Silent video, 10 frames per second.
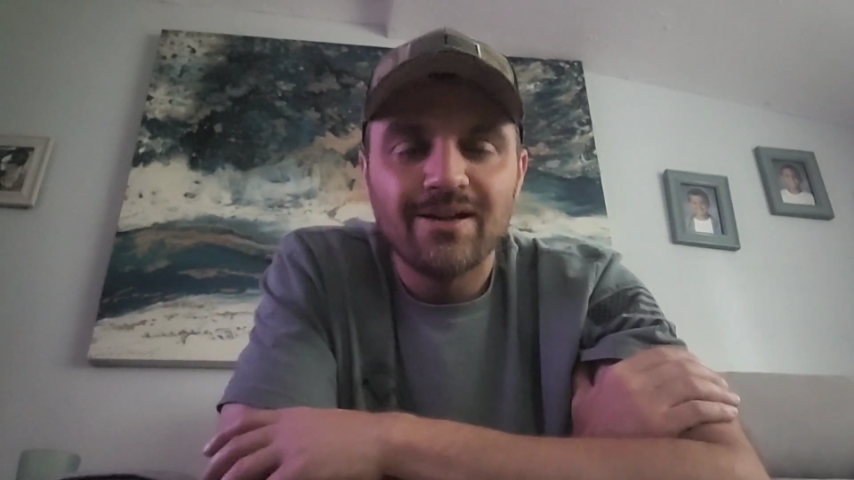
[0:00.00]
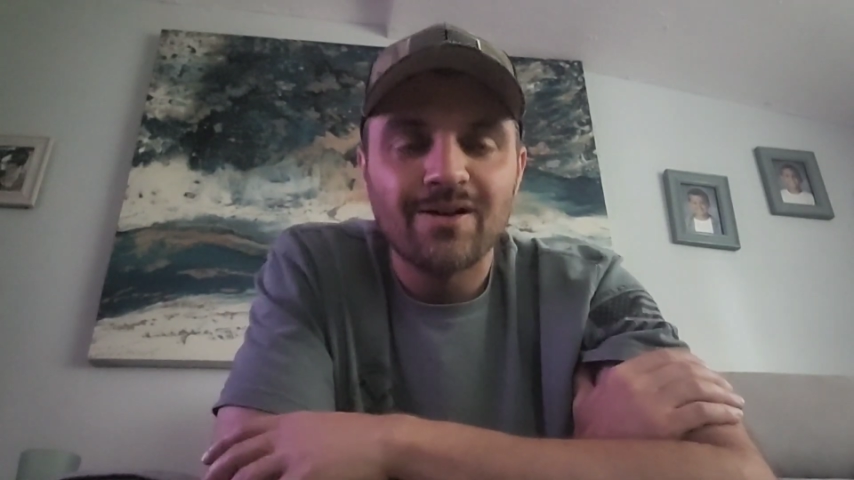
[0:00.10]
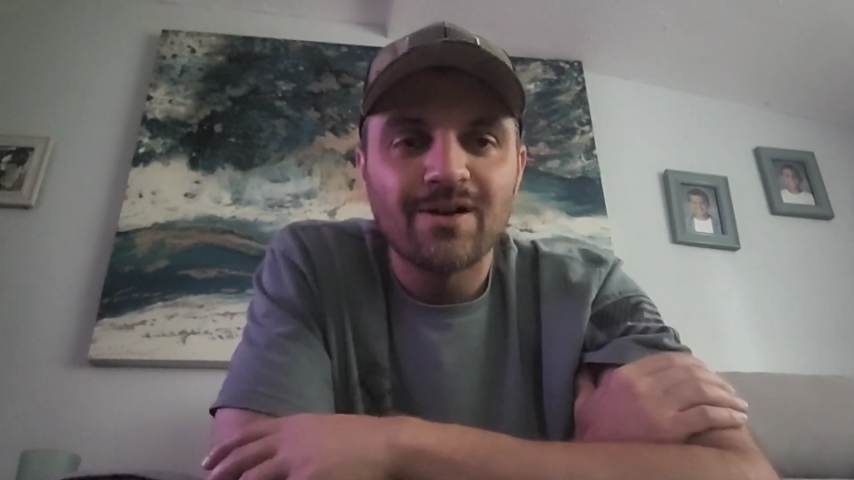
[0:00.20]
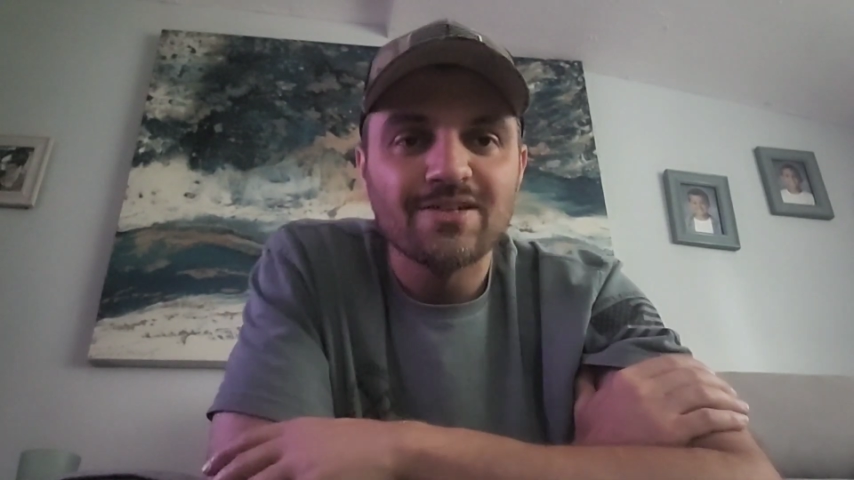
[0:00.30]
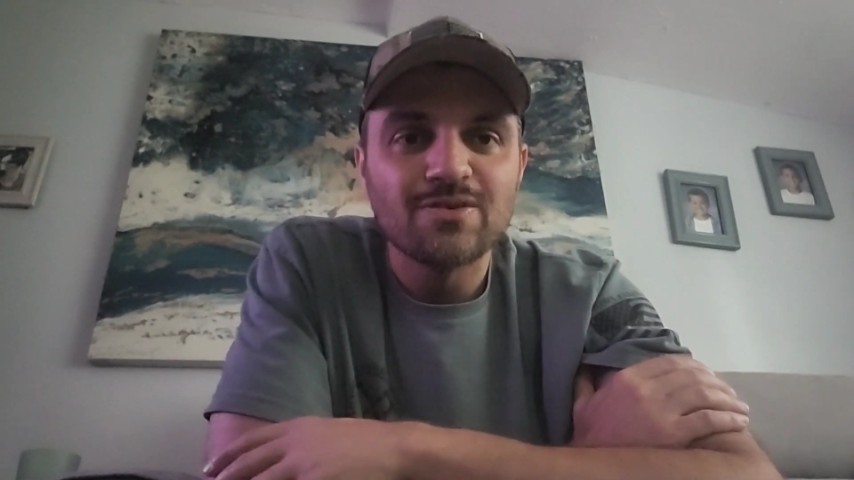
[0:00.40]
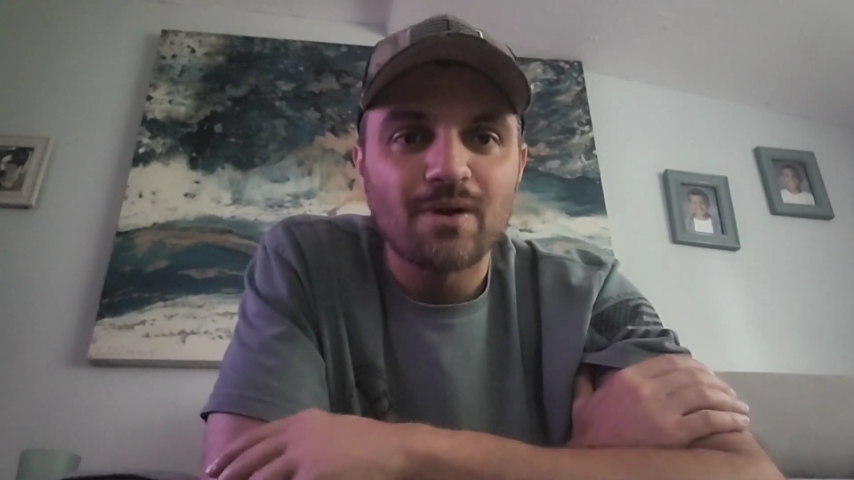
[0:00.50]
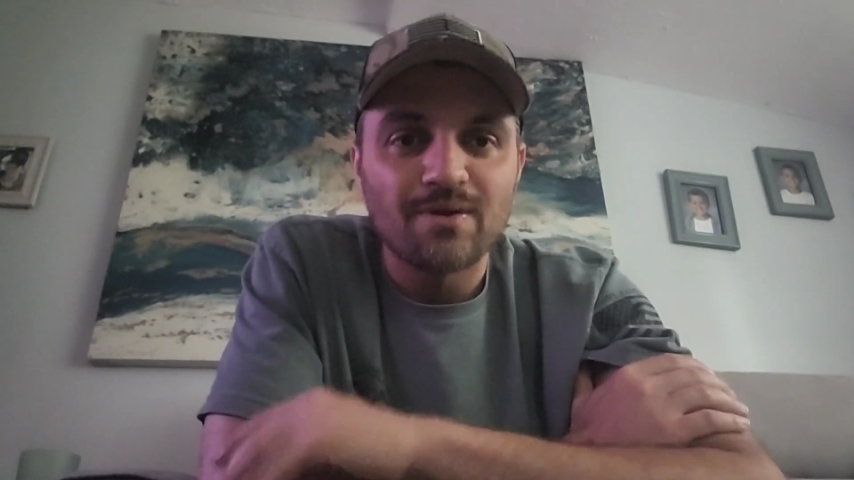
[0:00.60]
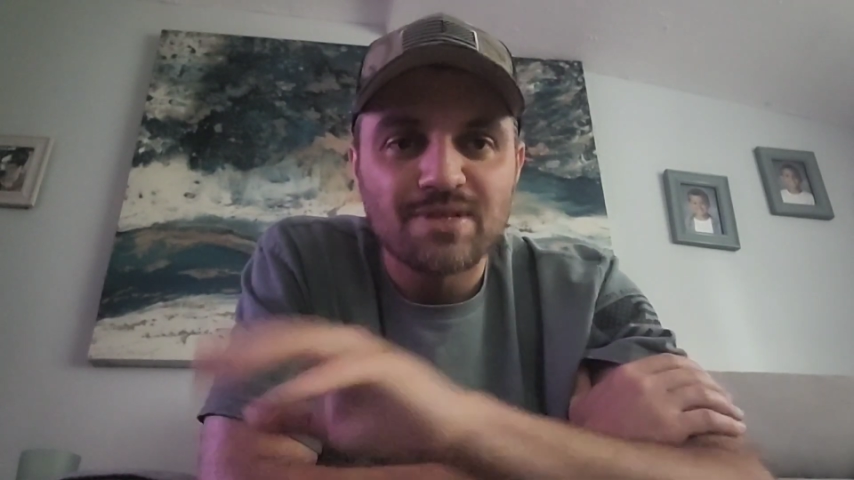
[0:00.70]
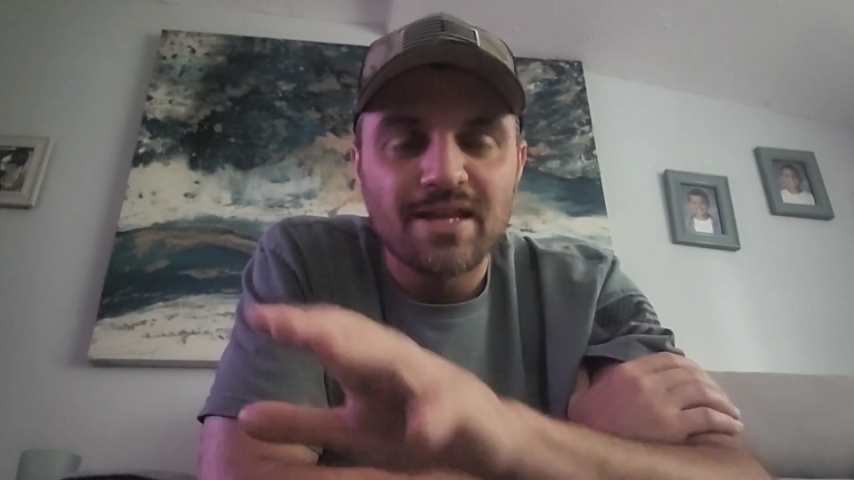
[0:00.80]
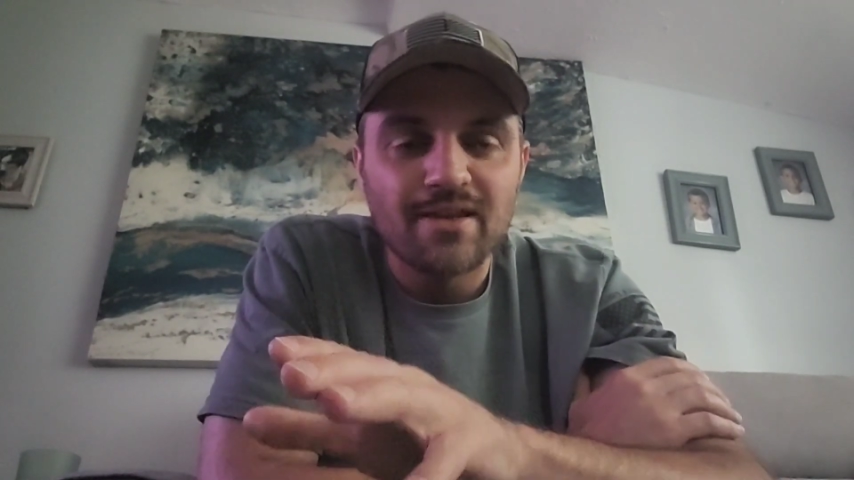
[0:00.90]
All right, so what I
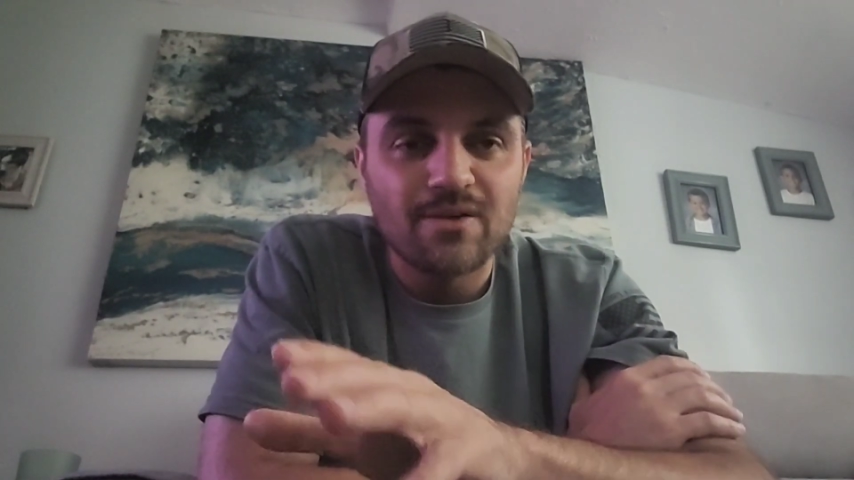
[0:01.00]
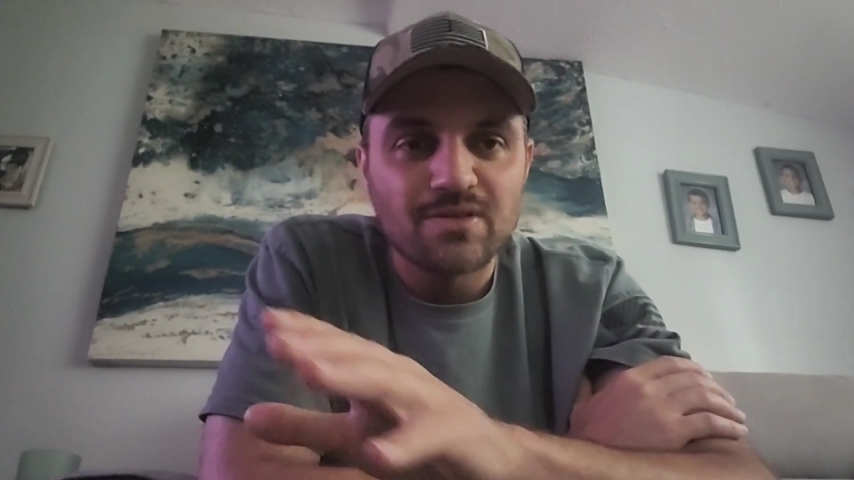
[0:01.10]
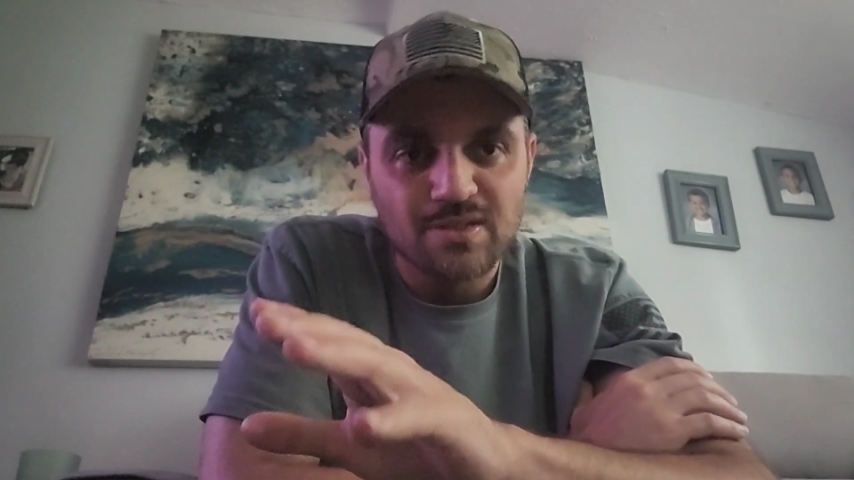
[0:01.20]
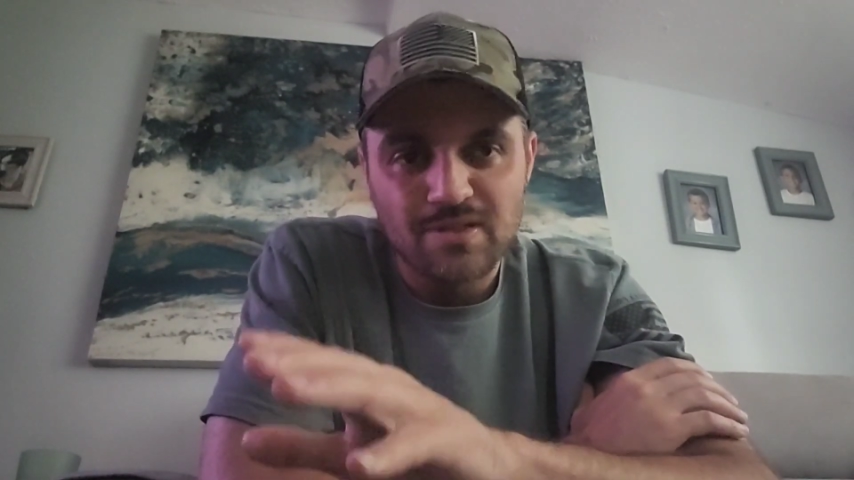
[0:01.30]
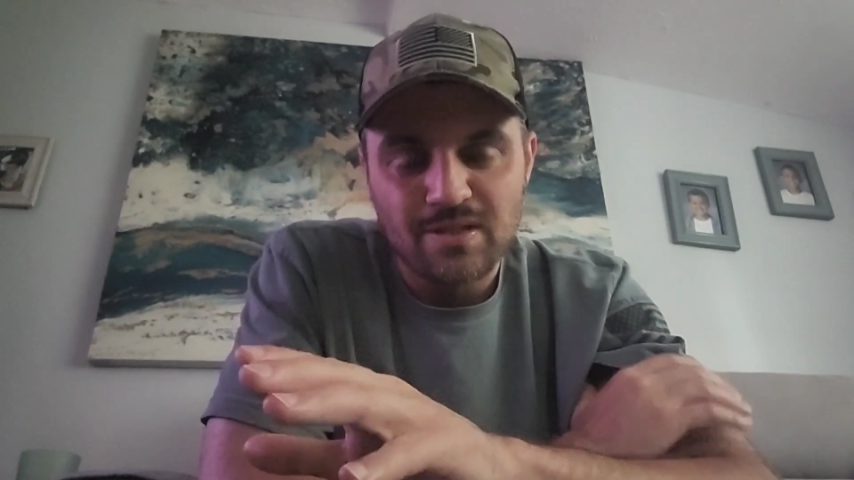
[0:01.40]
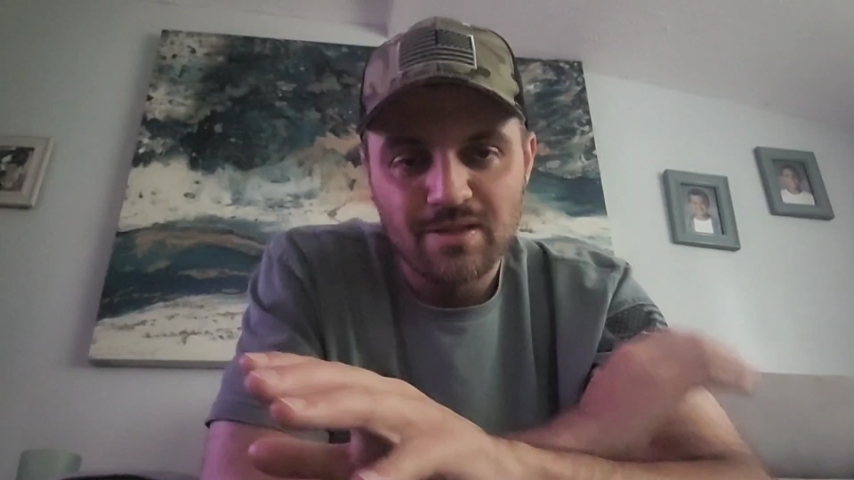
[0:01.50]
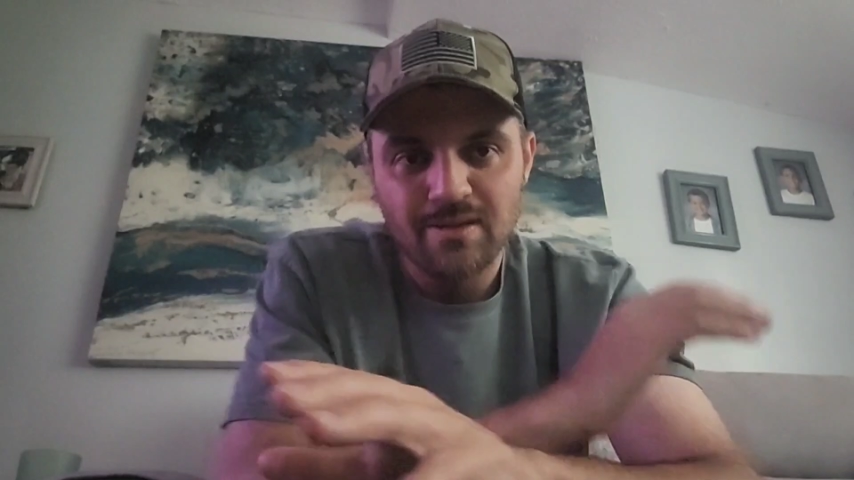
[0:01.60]
was saying there is it's